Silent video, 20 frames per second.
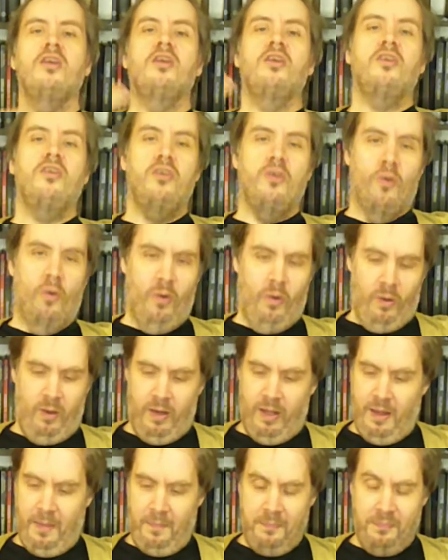
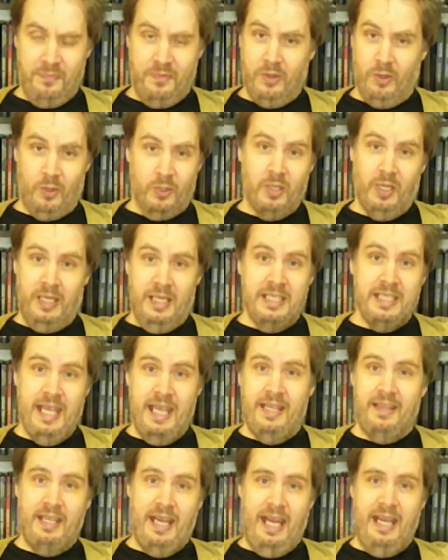You're um, you're gonna
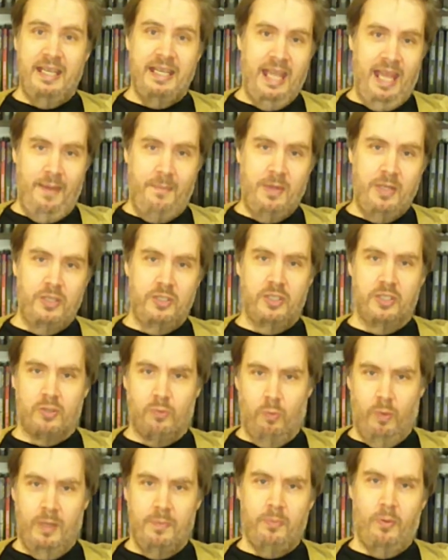take that damage.
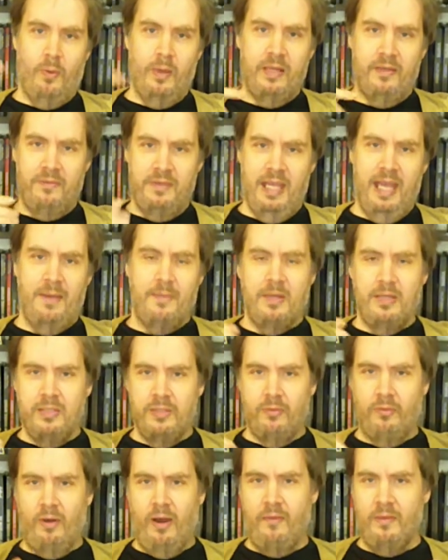Just one point of
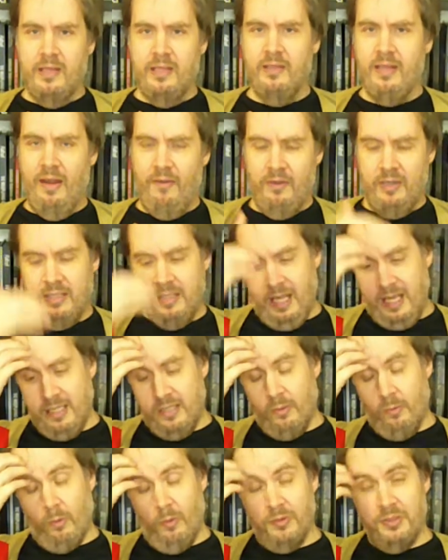damage for every every
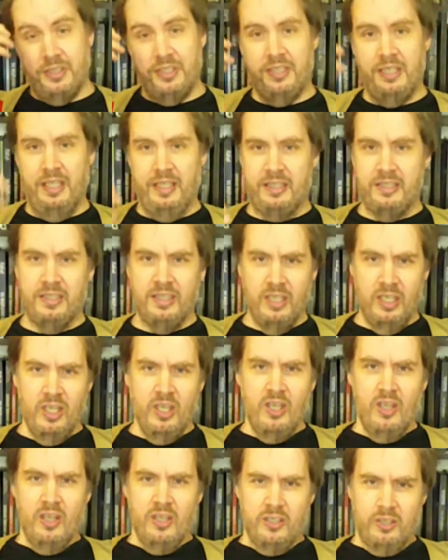dice that rolls a six,
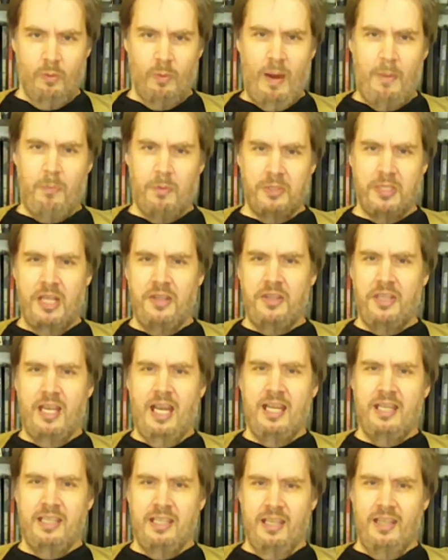to represent the
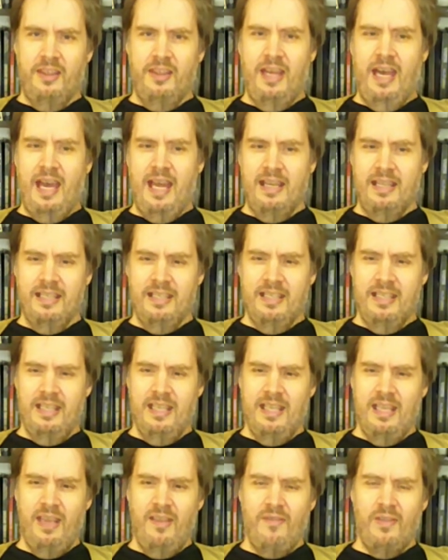idea that
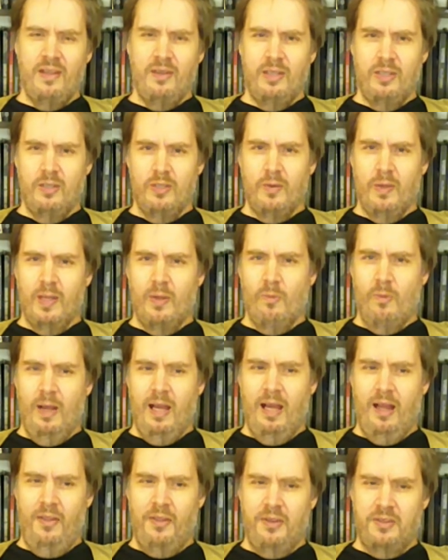even when you're doing
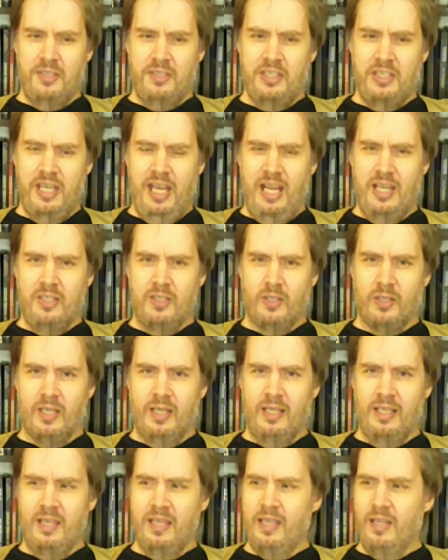well, there's a chance you're
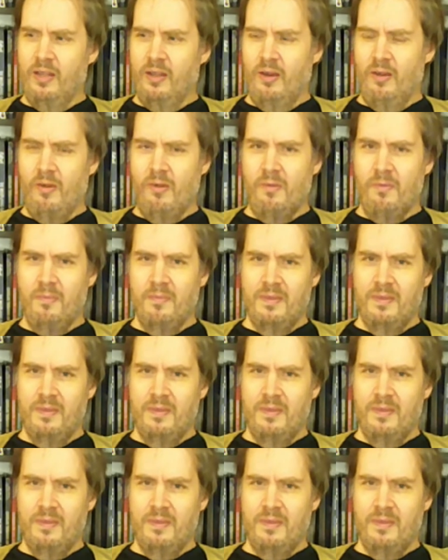gonna you know